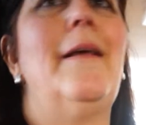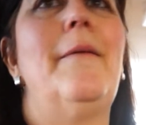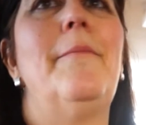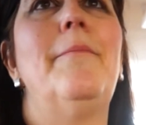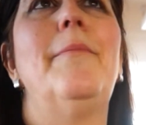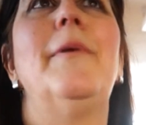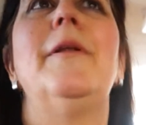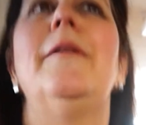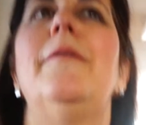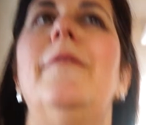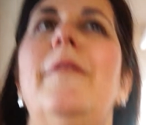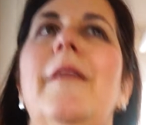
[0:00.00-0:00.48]

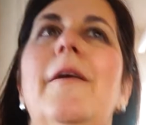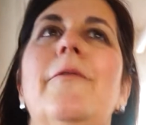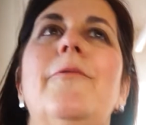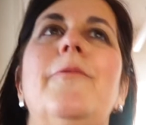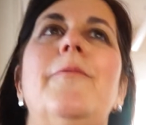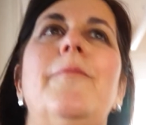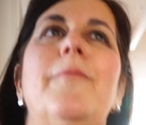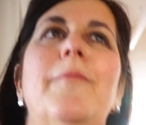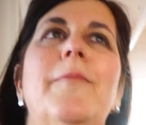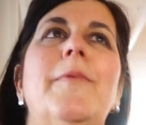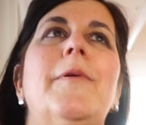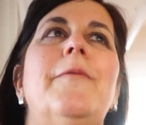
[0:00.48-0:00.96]
But they
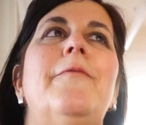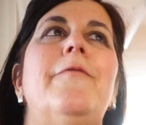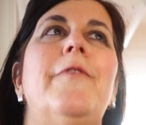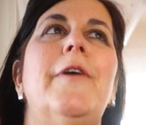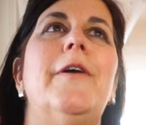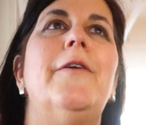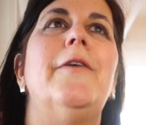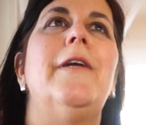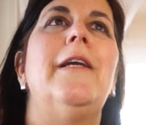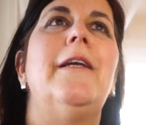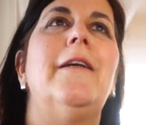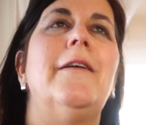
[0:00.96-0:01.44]
were
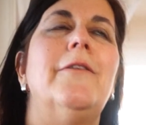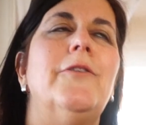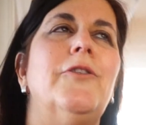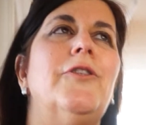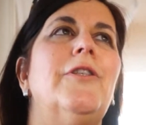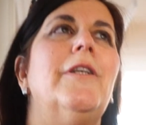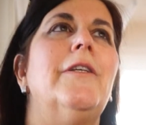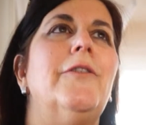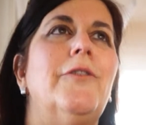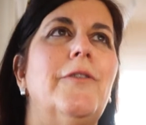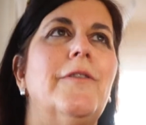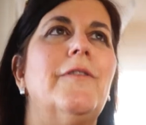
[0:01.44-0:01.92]
very
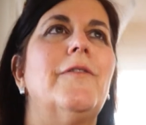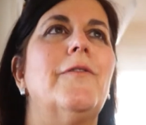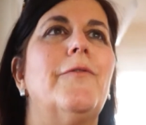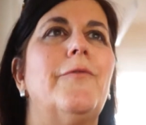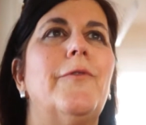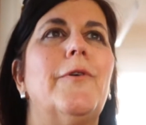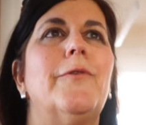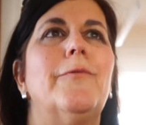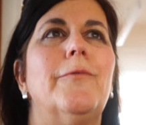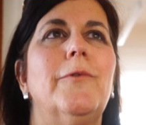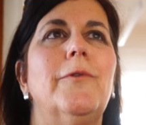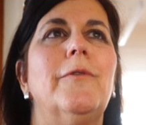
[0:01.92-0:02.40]
conscientious
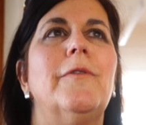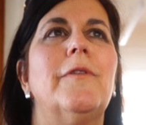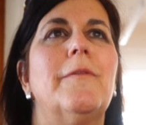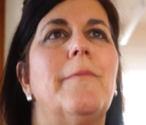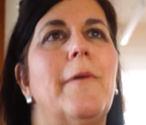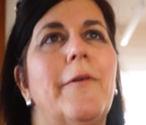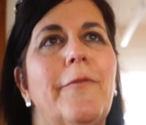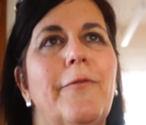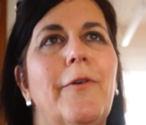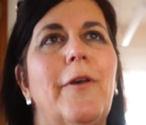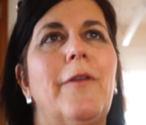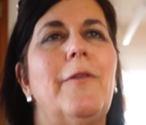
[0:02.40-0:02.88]
of our roots.
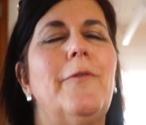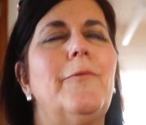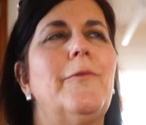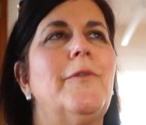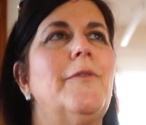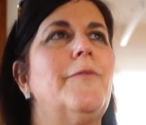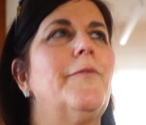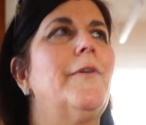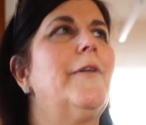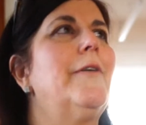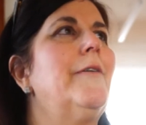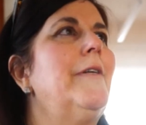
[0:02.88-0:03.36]
My father
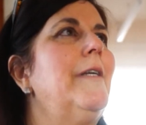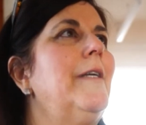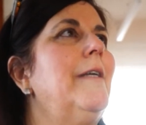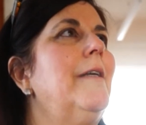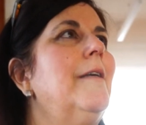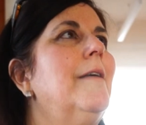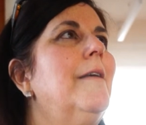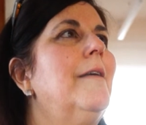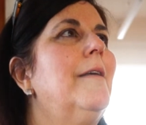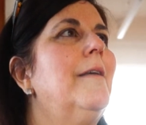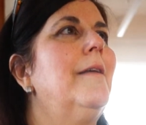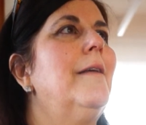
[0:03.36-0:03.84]
was very
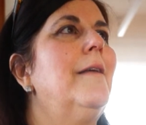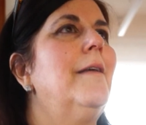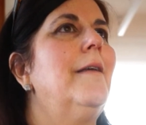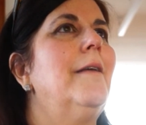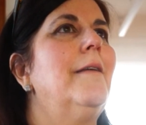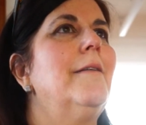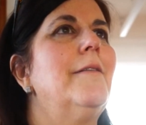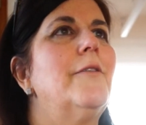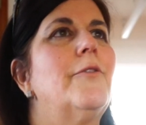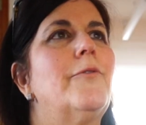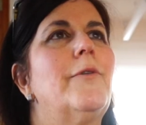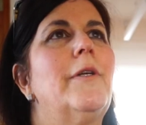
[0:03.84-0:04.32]

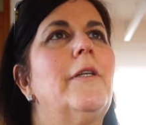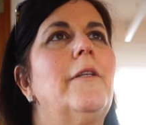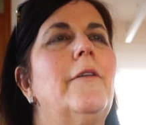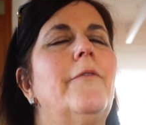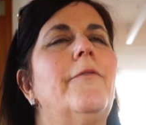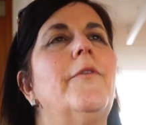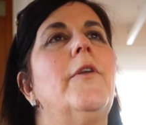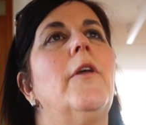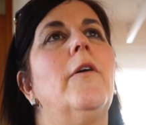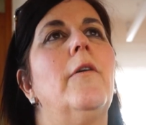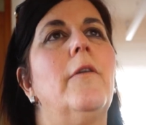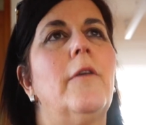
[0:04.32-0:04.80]
strict
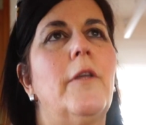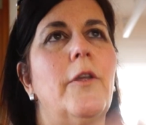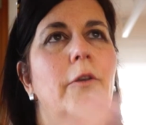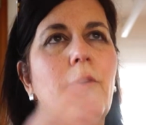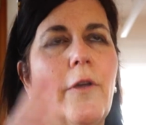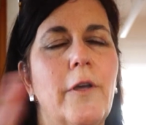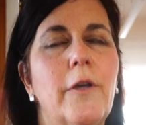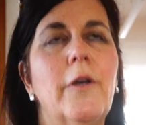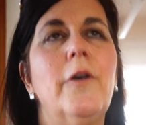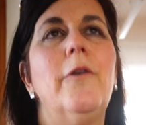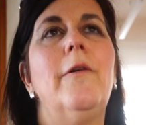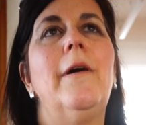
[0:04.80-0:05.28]
of, you
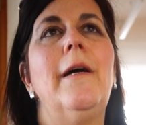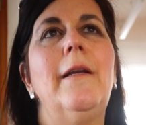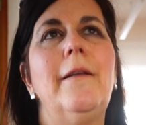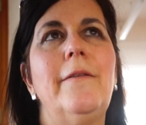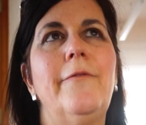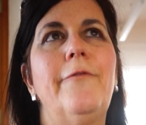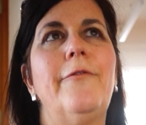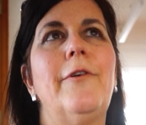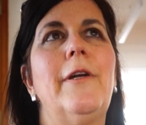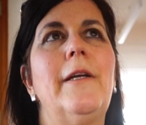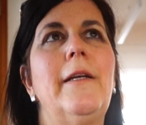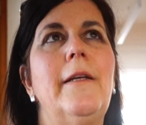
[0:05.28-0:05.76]
can go out
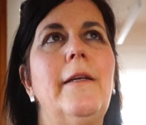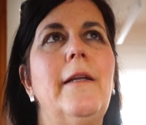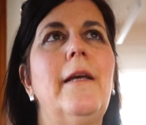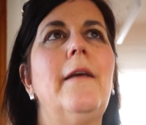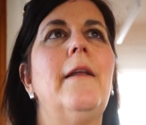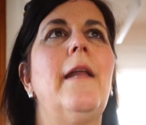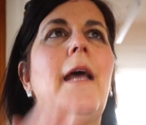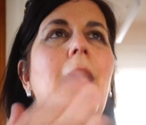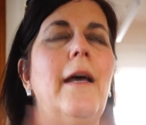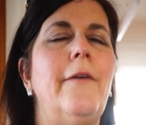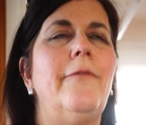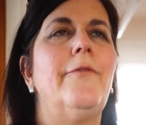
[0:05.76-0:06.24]
on Friday
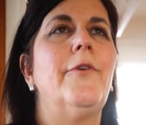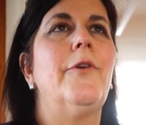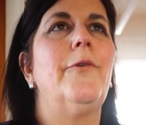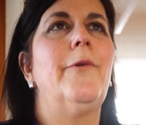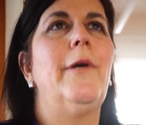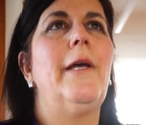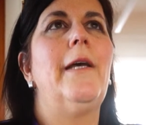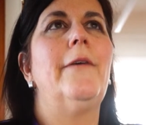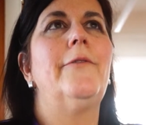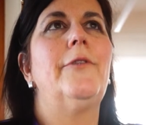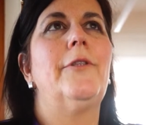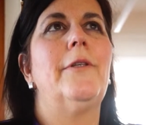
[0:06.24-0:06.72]
night after you
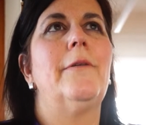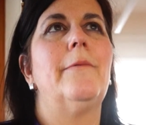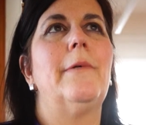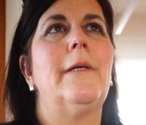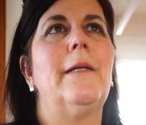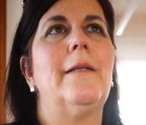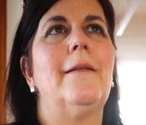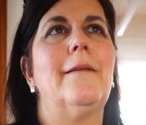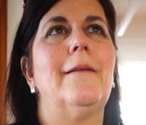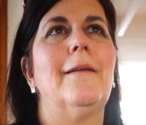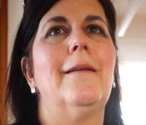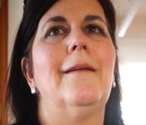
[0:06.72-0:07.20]
have
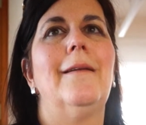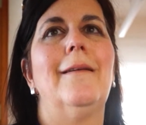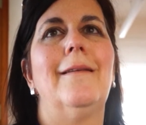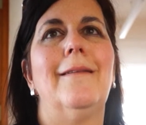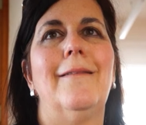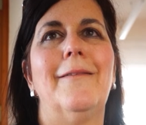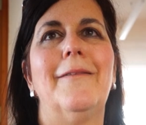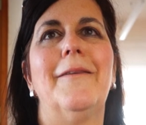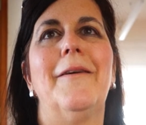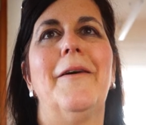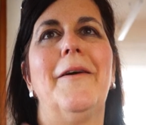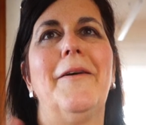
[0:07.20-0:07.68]

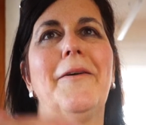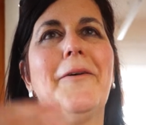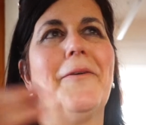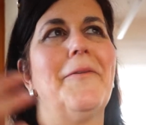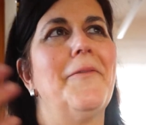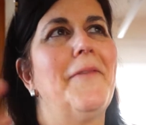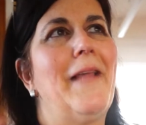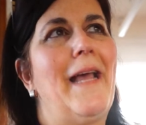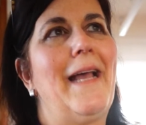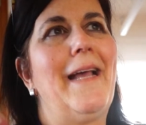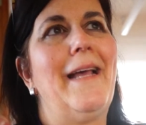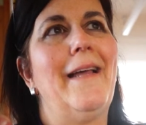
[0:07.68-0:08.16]

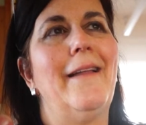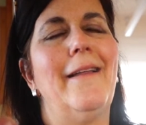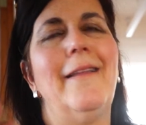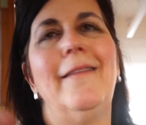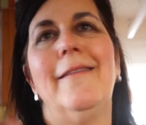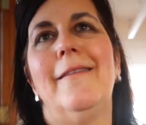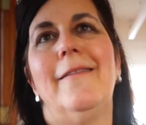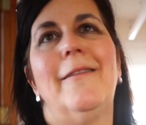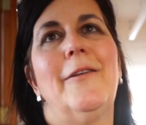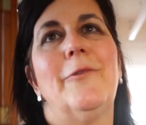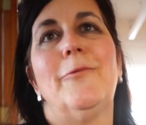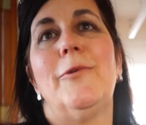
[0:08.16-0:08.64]
Shabbat. That kind of,
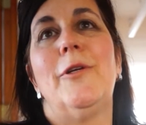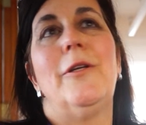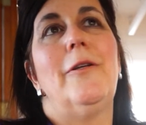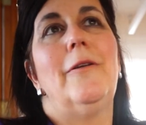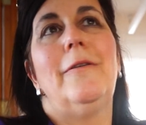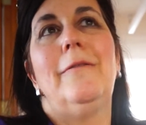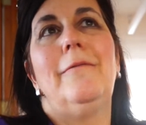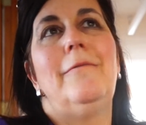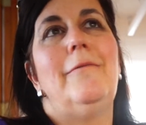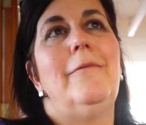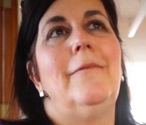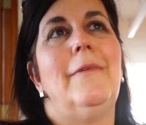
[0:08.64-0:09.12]
there were
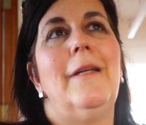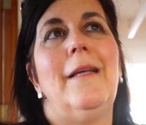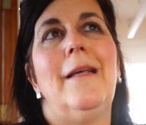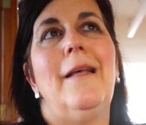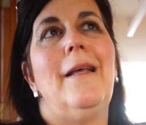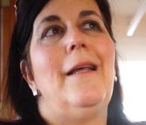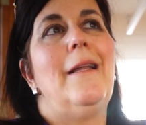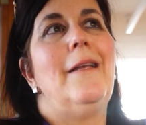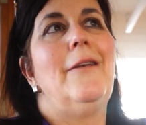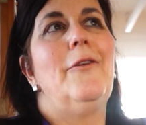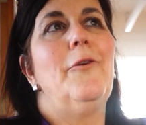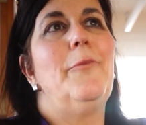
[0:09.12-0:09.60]

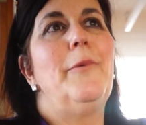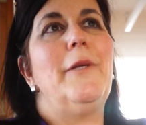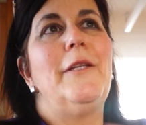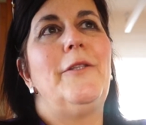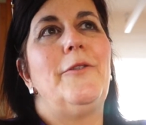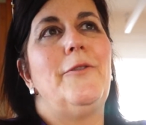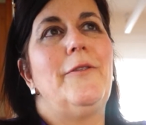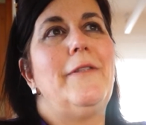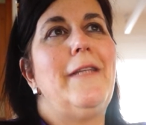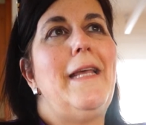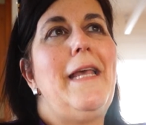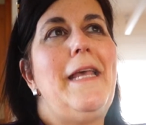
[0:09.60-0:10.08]
nobody
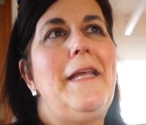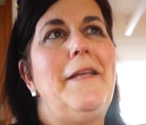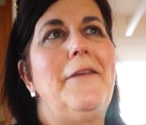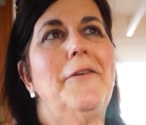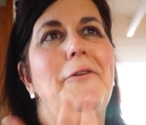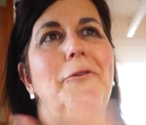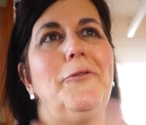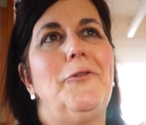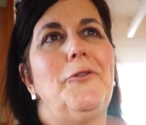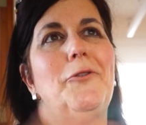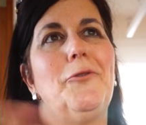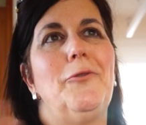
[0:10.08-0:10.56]
to date,
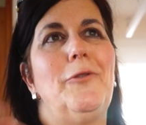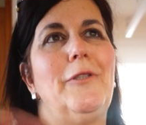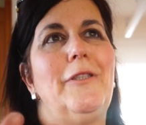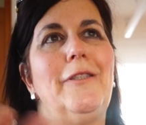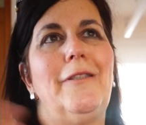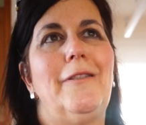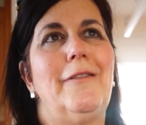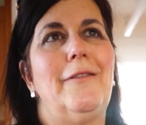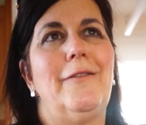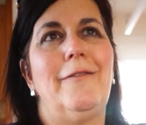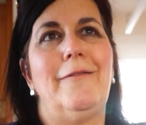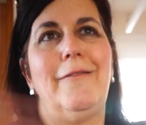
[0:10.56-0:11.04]
no
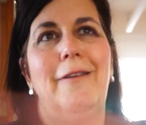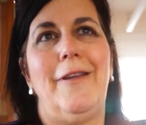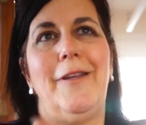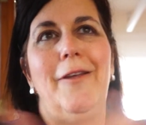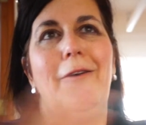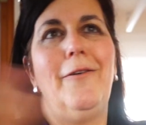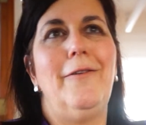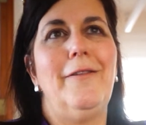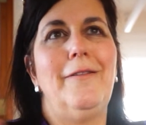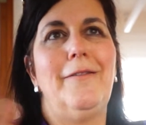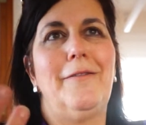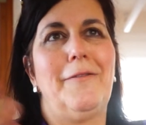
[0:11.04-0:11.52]
Jewish
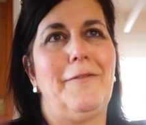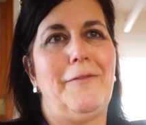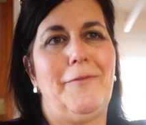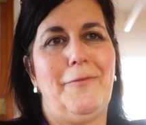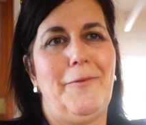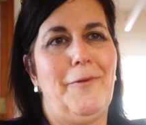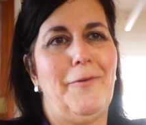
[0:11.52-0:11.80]
youngsters.